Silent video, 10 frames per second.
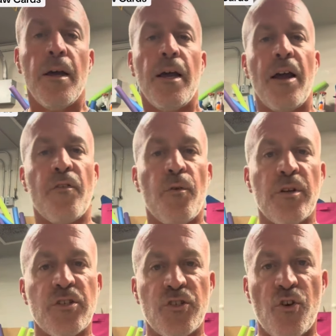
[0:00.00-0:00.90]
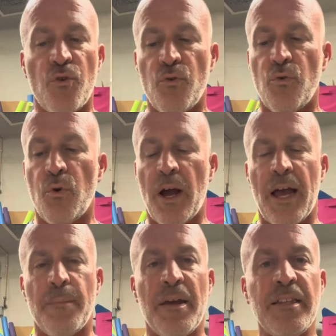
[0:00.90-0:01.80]
everyone, so
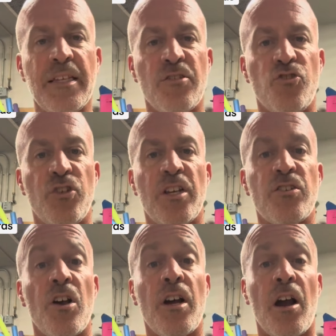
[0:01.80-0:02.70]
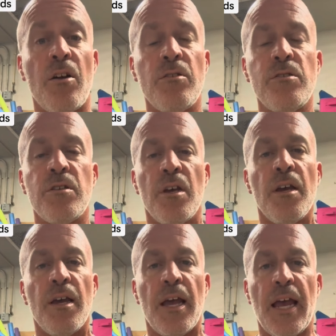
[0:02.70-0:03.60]
I made these jigsaw cards
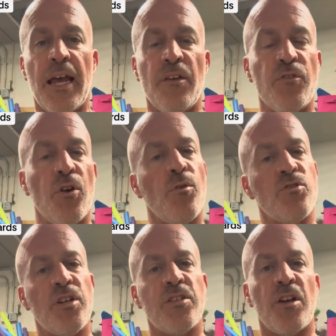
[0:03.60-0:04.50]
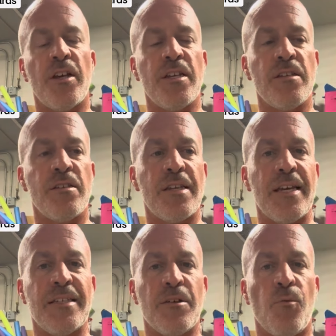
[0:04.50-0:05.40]
and if you don't know what jigsaw is,
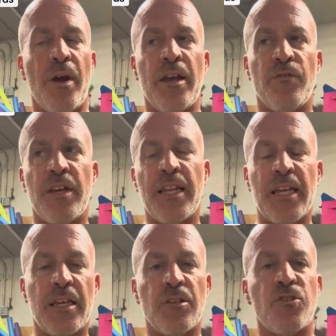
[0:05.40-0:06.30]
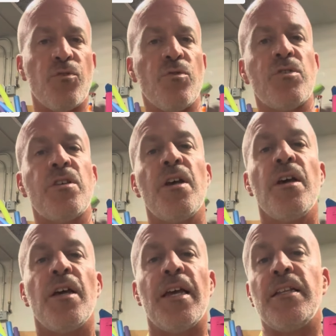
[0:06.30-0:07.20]
it's a way of getting students
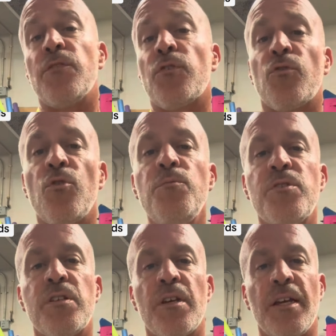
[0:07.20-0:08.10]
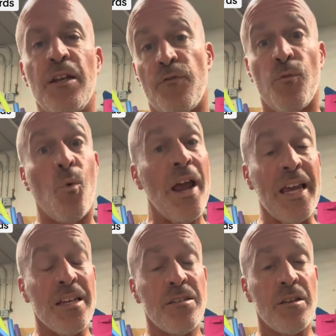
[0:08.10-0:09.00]
in different groups in different
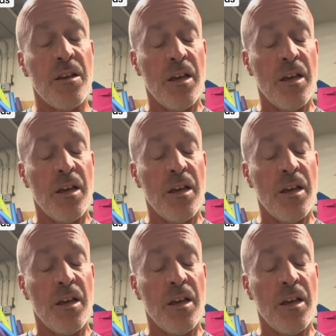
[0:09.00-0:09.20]
ways.